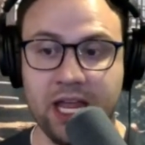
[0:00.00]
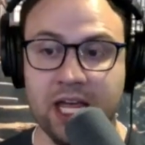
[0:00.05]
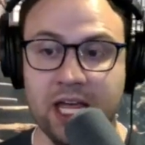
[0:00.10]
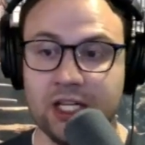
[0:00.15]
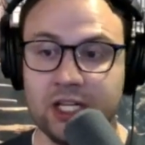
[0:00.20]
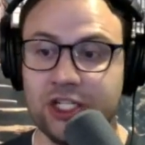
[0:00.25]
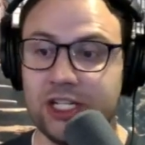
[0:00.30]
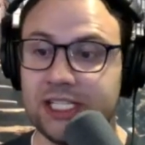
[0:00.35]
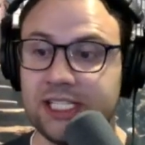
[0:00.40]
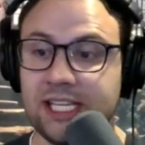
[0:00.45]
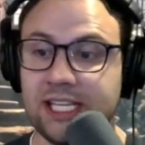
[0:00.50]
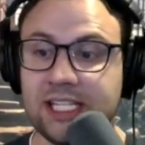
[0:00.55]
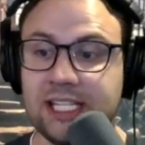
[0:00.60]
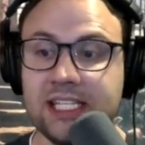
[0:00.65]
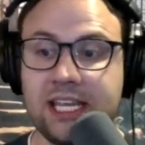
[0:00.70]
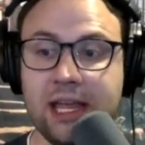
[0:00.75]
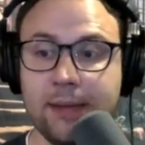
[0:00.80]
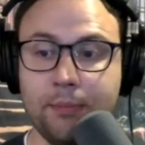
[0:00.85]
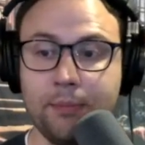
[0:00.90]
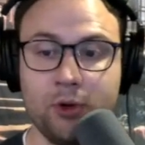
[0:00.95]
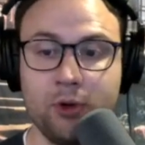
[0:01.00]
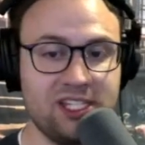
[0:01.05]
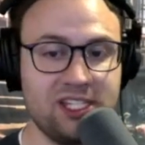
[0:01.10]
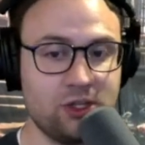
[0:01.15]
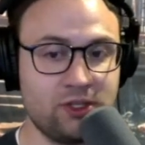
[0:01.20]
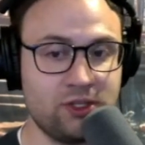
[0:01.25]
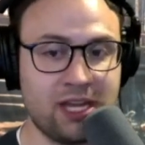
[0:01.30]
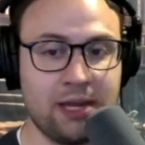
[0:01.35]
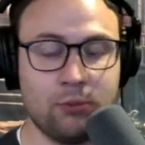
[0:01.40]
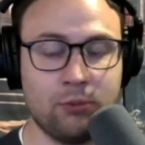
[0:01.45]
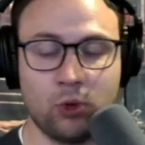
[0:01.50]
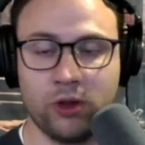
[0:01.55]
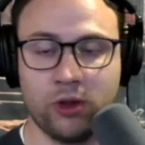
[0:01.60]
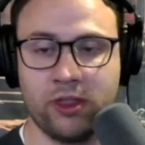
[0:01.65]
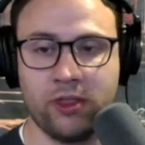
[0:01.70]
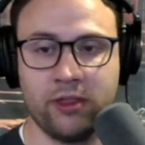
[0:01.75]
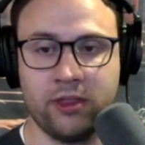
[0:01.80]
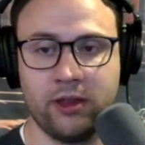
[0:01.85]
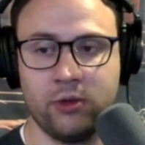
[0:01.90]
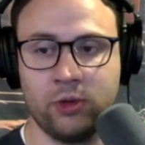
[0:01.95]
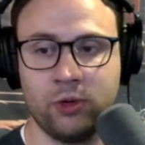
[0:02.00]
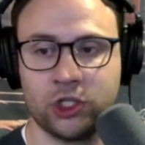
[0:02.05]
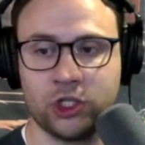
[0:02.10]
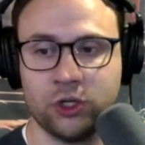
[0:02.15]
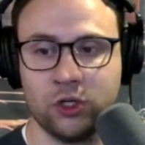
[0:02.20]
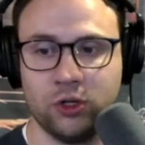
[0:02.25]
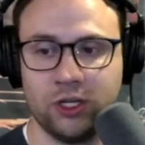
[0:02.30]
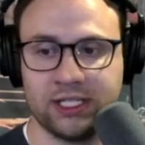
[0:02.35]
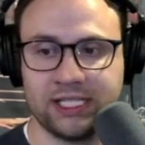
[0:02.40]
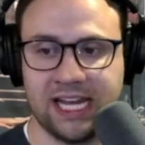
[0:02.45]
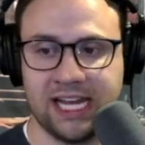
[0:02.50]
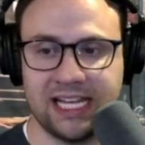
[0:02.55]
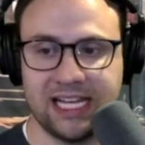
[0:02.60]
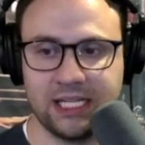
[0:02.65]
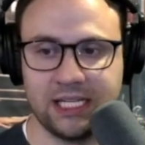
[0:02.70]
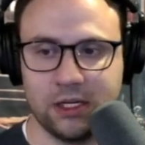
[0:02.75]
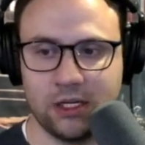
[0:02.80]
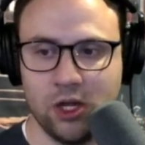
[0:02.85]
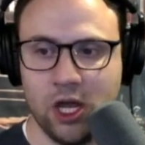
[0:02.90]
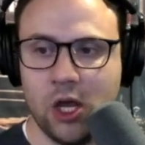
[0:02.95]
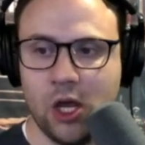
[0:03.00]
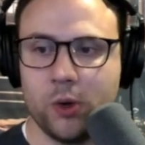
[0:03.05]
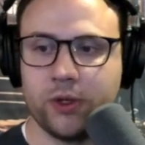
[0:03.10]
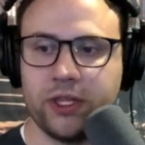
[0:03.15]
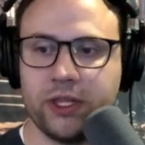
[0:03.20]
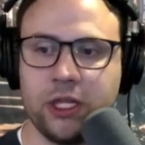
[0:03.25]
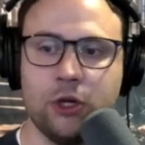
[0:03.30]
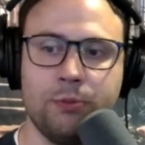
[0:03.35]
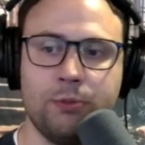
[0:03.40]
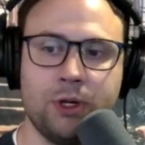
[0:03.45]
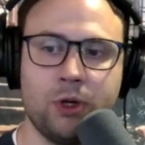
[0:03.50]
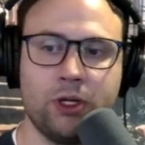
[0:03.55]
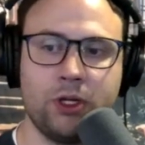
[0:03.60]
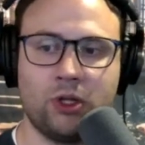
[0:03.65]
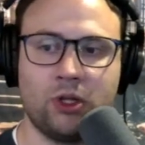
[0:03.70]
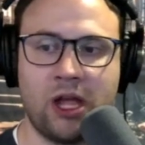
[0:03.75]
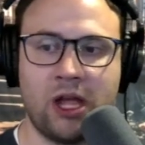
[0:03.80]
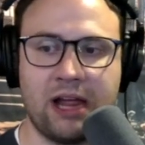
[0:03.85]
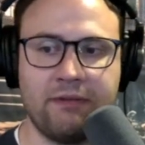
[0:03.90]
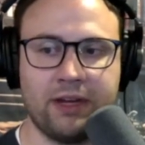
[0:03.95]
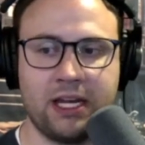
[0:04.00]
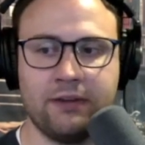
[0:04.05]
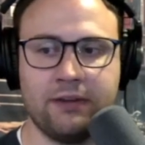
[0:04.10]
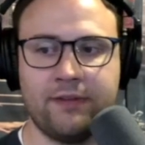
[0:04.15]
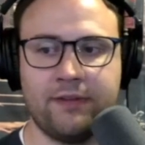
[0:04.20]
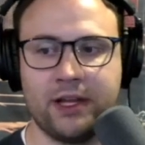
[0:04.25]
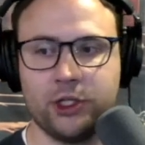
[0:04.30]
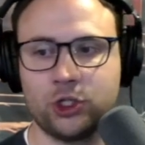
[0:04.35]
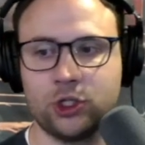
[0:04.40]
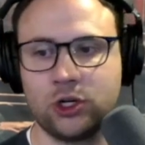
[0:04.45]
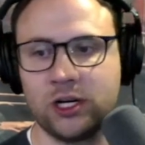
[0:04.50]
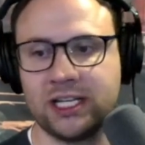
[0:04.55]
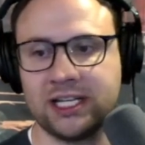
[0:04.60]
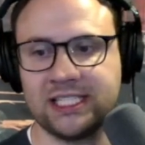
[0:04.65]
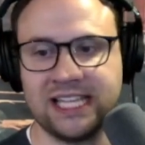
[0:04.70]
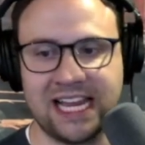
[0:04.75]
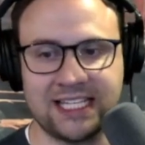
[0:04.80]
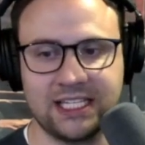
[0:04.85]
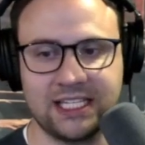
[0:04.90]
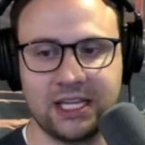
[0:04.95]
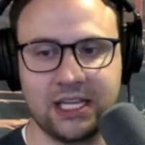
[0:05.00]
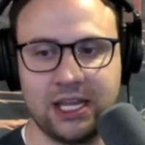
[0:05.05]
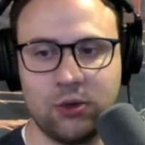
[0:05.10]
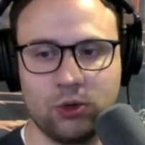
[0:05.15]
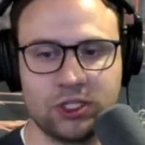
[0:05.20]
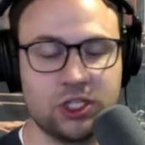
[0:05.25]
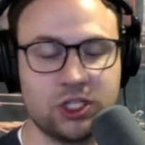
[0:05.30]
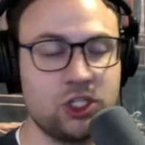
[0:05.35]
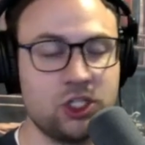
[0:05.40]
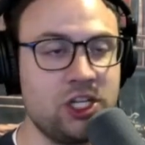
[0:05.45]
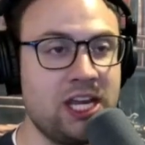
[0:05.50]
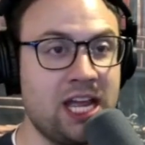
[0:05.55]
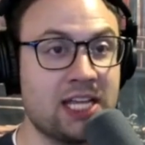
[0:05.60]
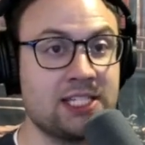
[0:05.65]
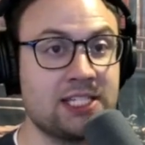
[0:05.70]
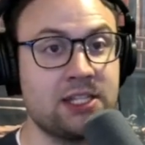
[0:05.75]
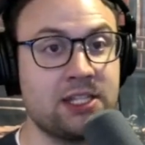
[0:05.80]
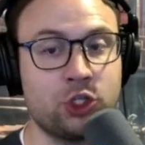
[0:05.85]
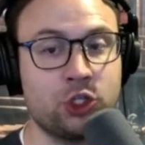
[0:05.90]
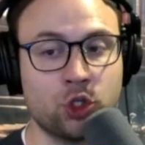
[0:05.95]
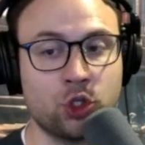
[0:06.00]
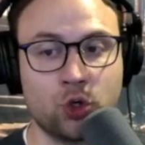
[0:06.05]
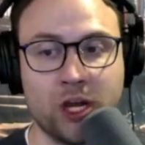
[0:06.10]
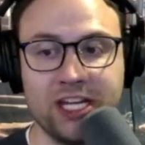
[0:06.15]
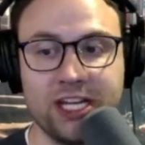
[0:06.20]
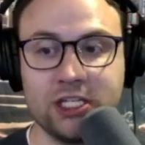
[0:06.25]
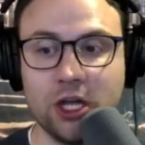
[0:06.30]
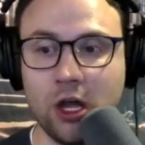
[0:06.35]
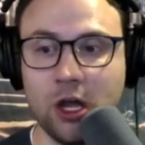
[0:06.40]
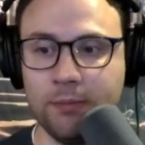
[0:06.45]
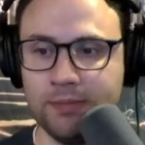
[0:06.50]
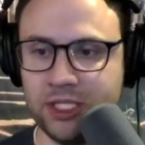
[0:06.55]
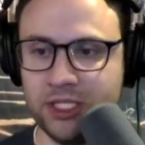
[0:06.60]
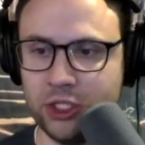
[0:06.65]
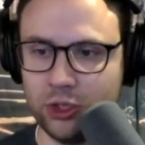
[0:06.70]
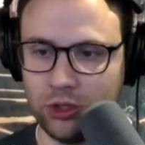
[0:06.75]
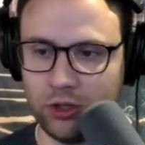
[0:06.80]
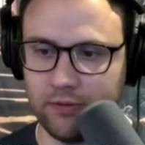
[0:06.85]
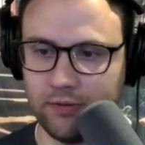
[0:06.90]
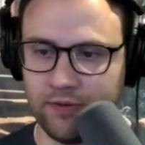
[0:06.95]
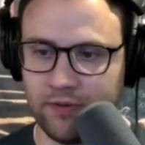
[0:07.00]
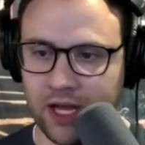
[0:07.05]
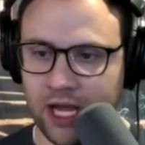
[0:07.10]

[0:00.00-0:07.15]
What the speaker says: She has 60 hit points, so 10 more than the original Assassin, with the Humanoid, Goliath, Adventure, and Assassin keywords, and she has the trait Observe.